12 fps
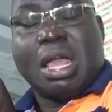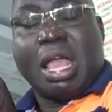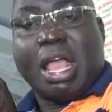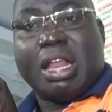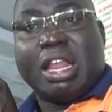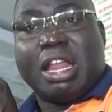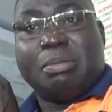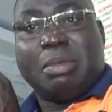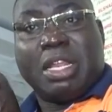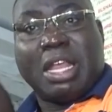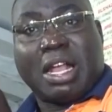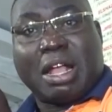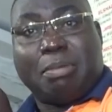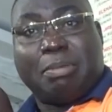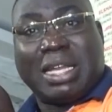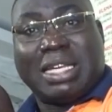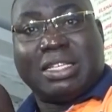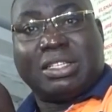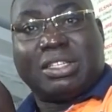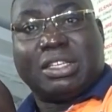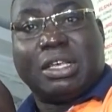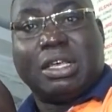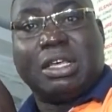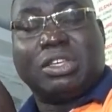And media
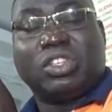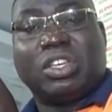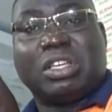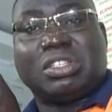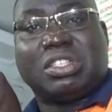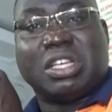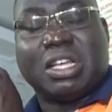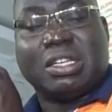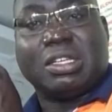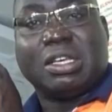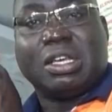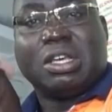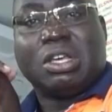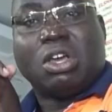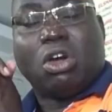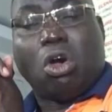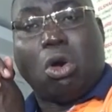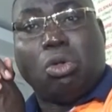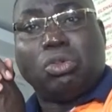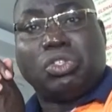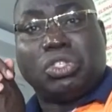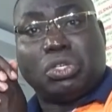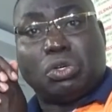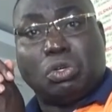companies. She has done all
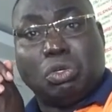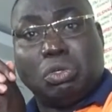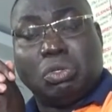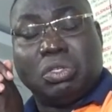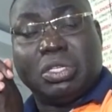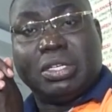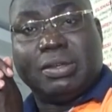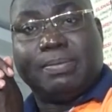she could